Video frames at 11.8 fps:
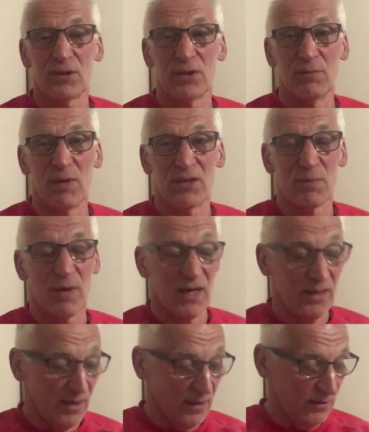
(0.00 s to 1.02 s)
two-man's
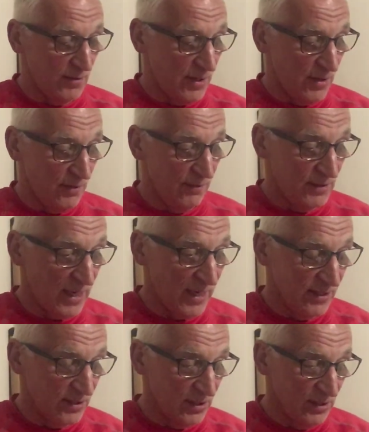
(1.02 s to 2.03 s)
blade out, out of his
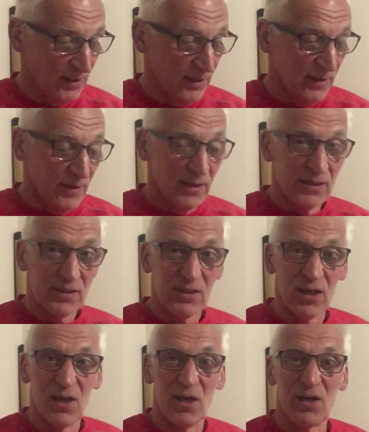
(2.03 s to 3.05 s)
hands. So